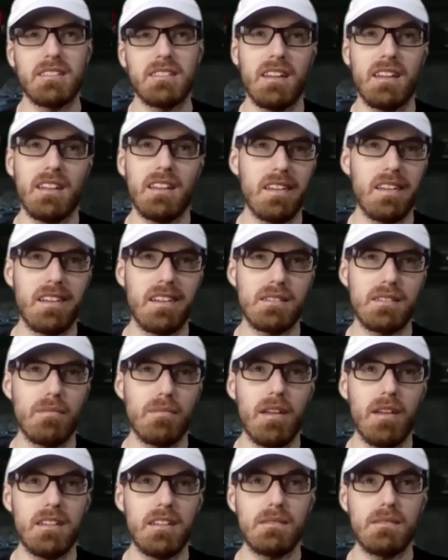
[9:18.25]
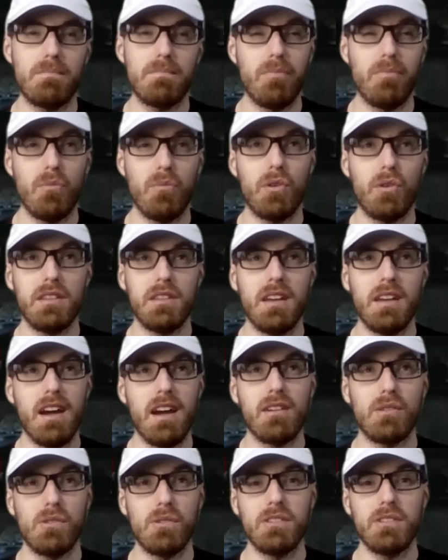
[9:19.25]
and I think it's one of the
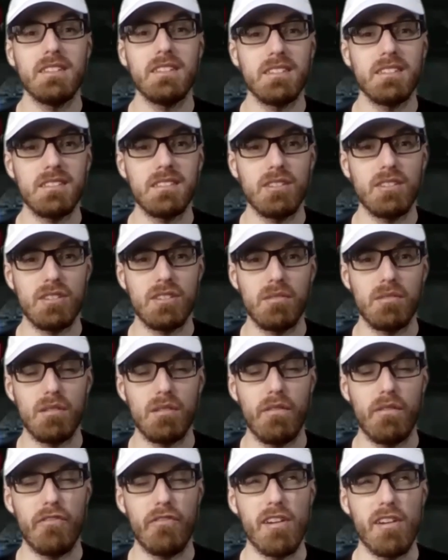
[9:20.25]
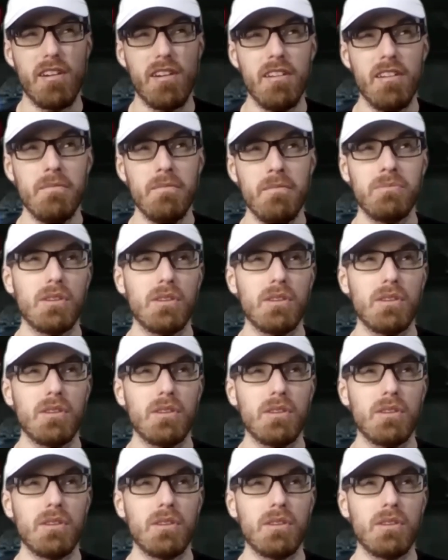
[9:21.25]
higher quality Disney shows so far.